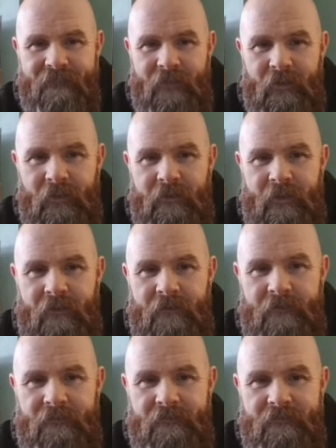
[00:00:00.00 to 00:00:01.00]

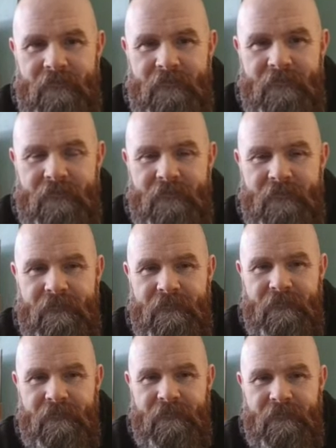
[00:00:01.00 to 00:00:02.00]

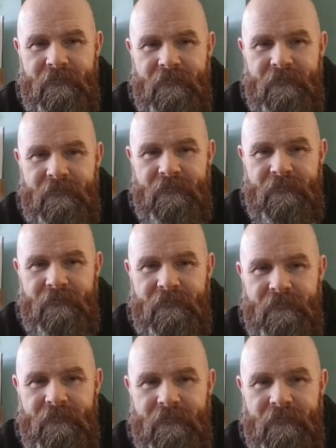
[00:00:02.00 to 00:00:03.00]

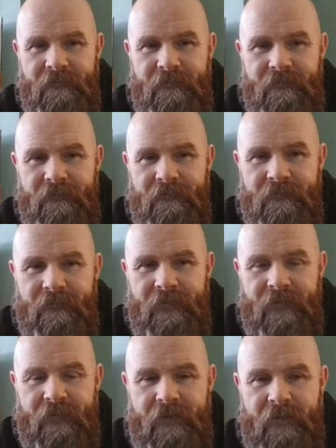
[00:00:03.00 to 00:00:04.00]

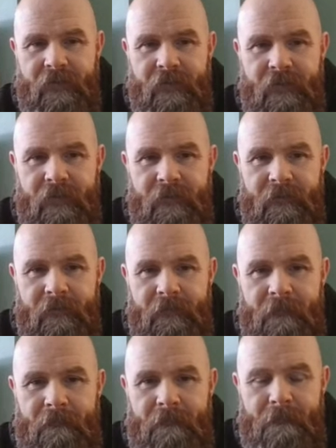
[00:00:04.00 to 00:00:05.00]

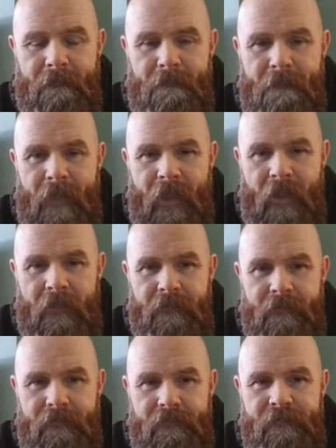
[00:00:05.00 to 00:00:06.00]
[no speech]